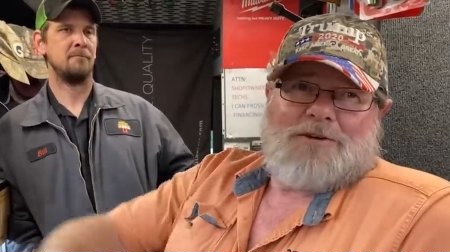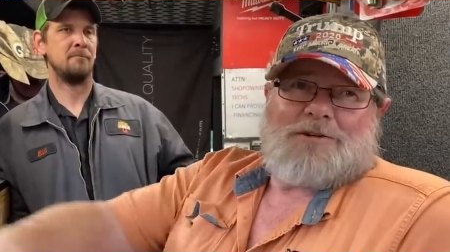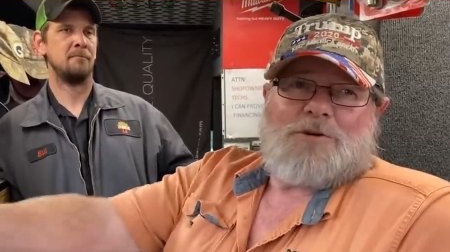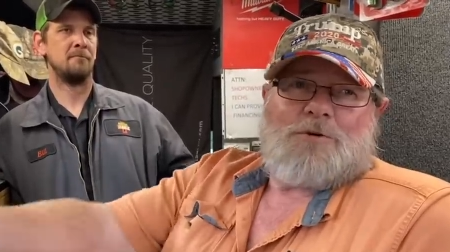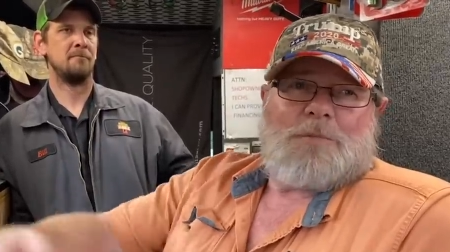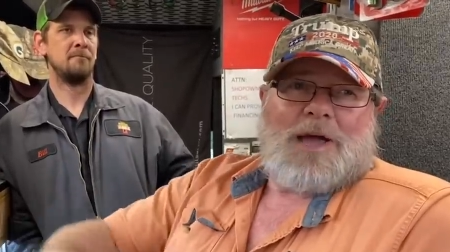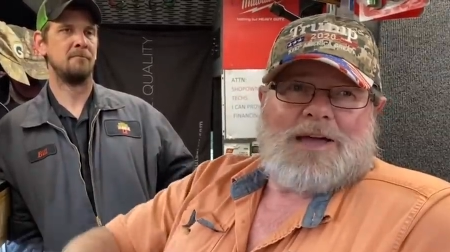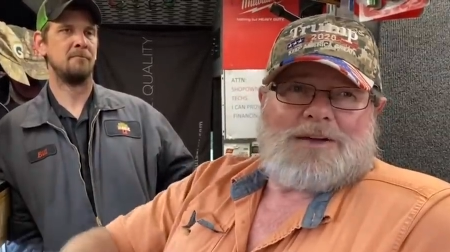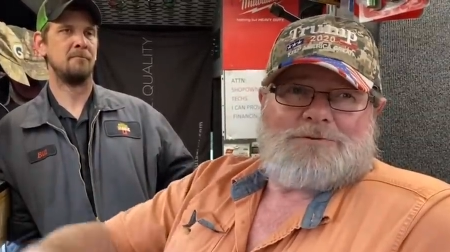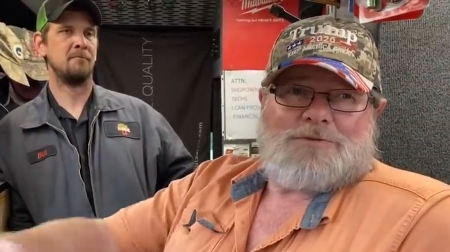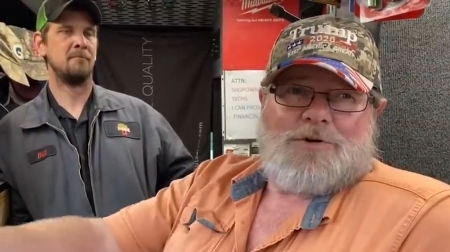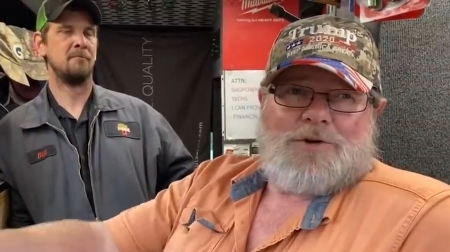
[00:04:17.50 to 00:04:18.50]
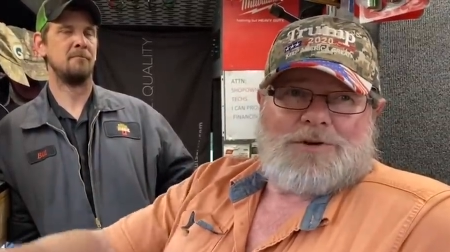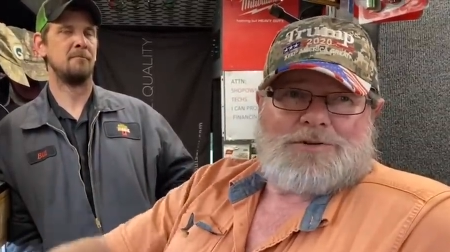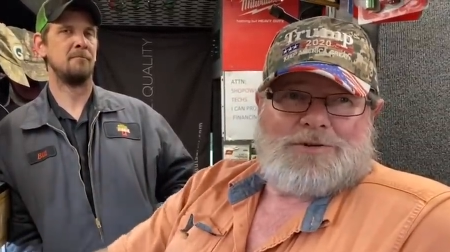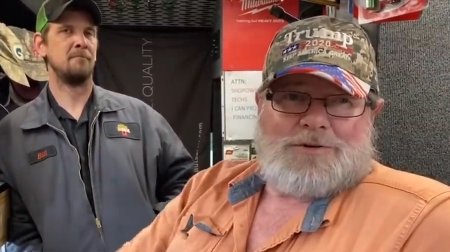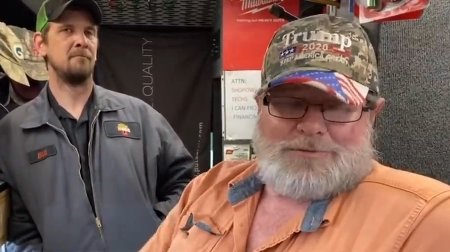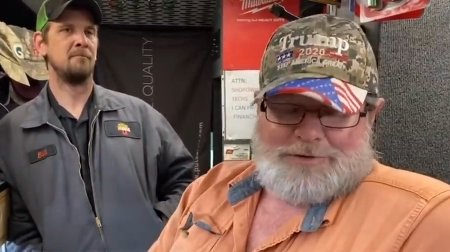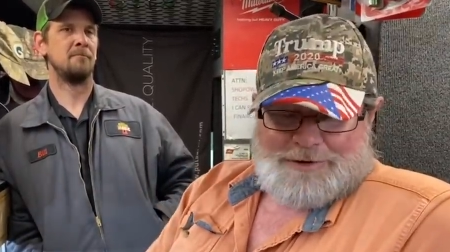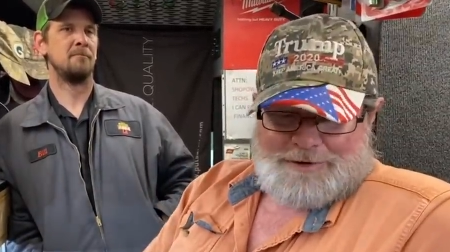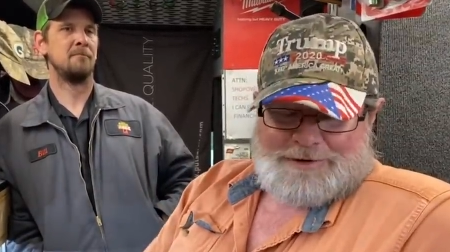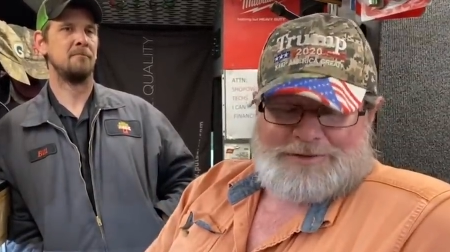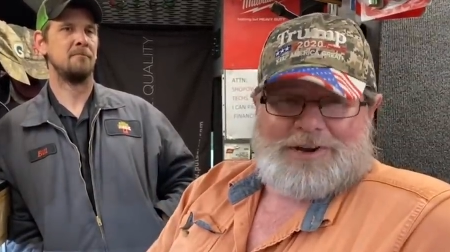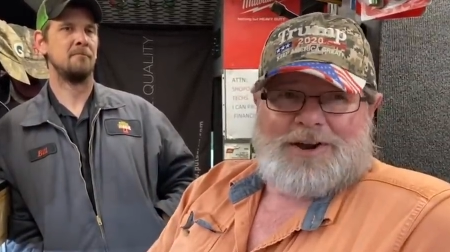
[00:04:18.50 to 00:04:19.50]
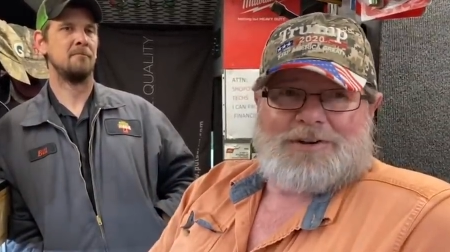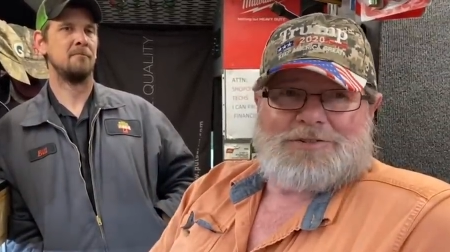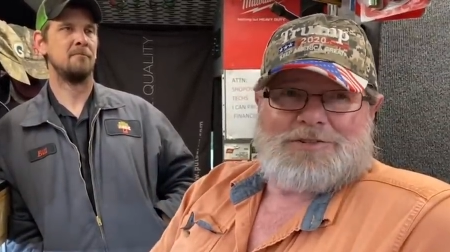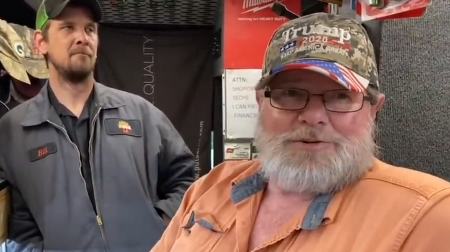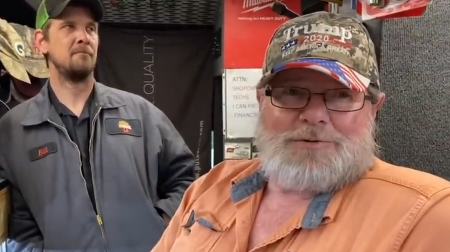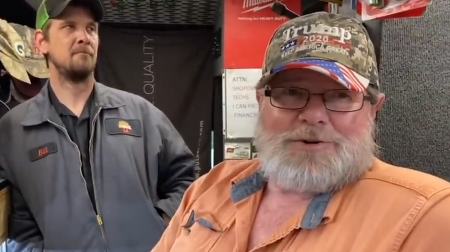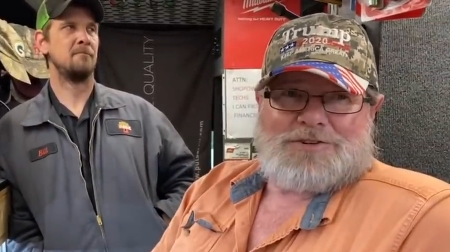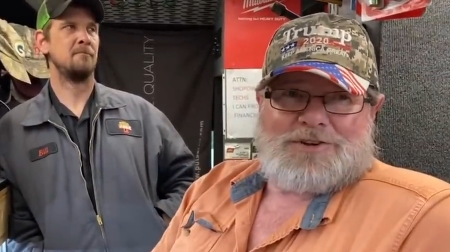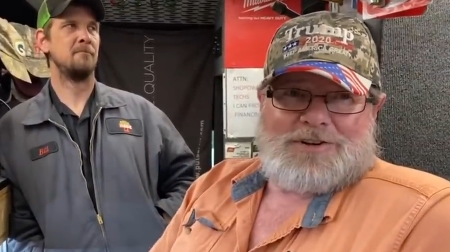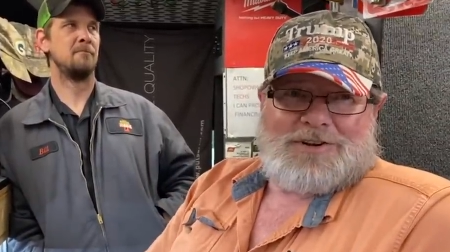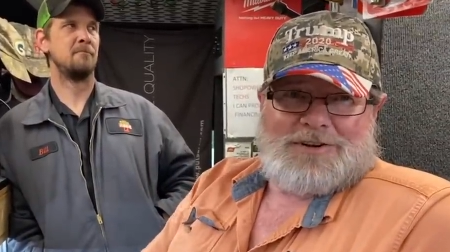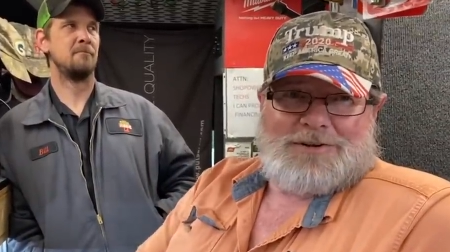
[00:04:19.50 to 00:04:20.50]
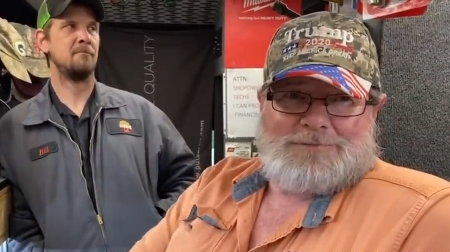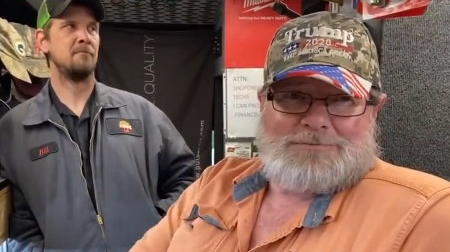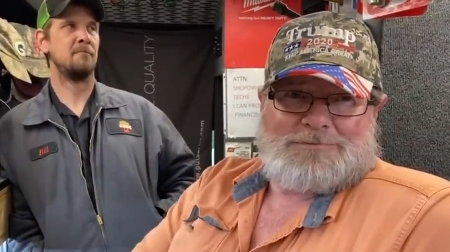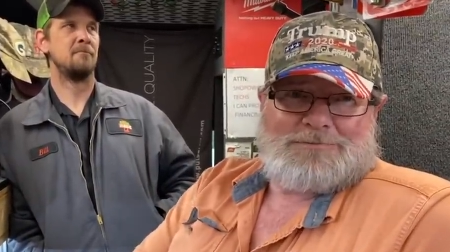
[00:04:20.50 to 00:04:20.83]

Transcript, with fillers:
Speaker 1: to go back and forth, you know, a few hundred yards, see what you did.